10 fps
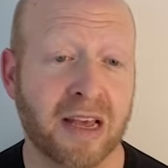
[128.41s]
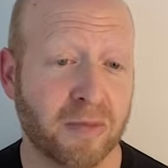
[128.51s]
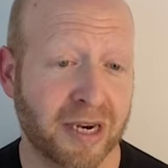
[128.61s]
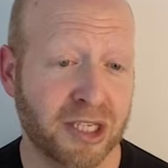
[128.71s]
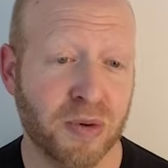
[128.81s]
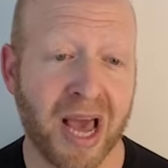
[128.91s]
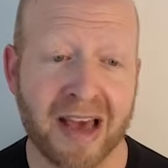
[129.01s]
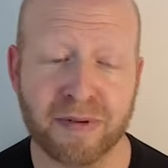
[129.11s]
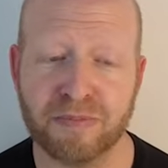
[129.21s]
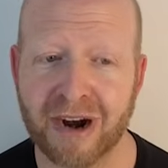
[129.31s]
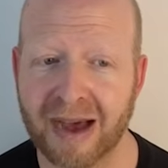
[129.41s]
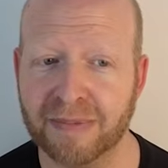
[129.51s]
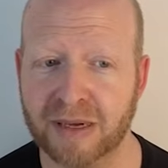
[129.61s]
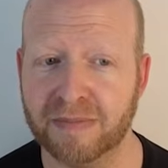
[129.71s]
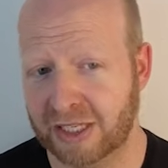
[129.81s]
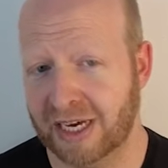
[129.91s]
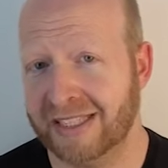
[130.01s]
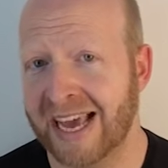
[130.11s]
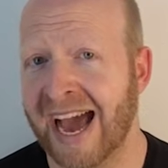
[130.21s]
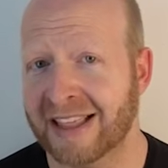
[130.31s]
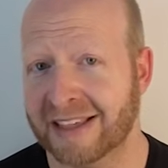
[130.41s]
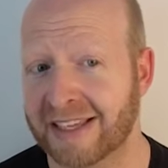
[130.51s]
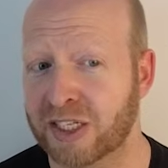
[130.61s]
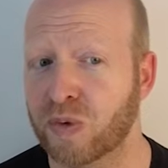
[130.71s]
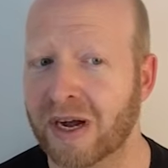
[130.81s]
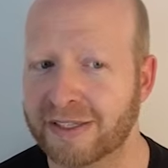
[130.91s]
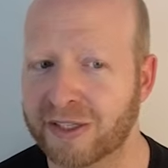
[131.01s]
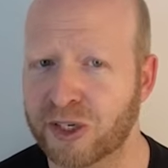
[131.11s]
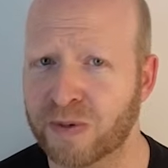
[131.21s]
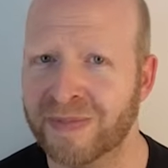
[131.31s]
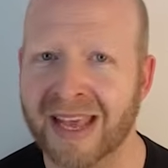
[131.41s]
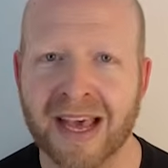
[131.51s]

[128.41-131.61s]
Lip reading: When you have a problem, a task that you want to do,